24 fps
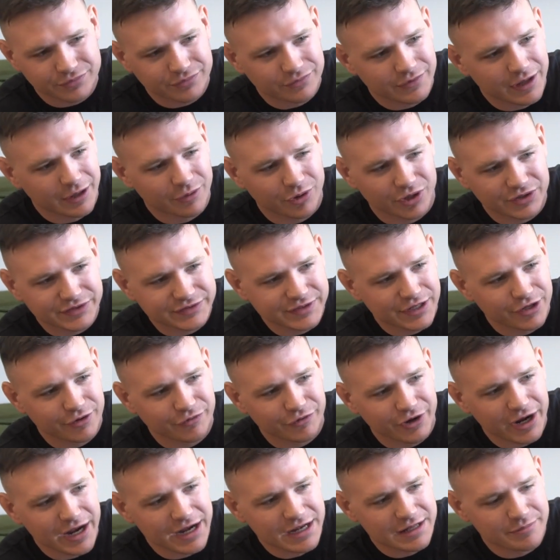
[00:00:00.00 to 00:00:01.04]
They were on sale
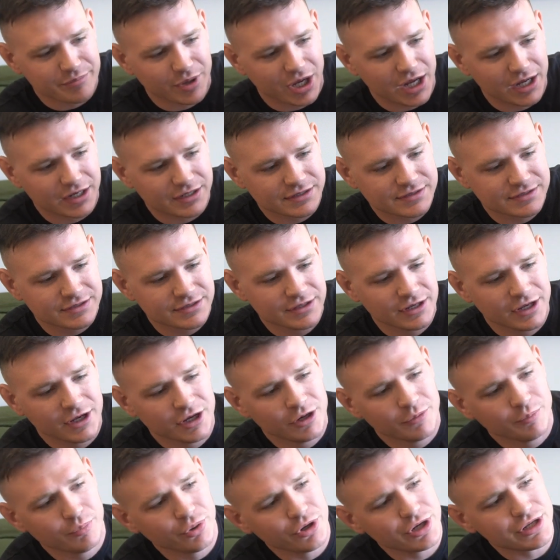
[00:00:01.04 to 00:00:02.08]
for 80 bucks.
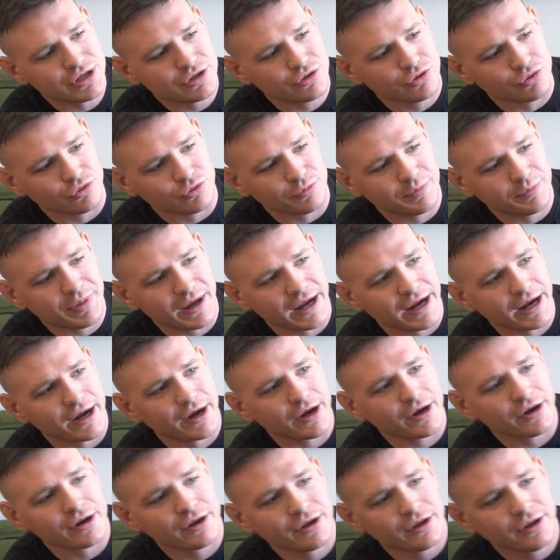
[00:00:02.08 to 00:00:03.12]
Pretty cool
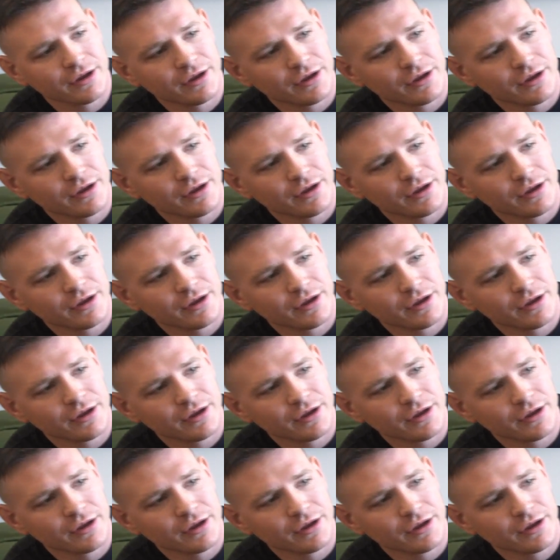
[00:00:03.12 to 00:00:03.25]
pair.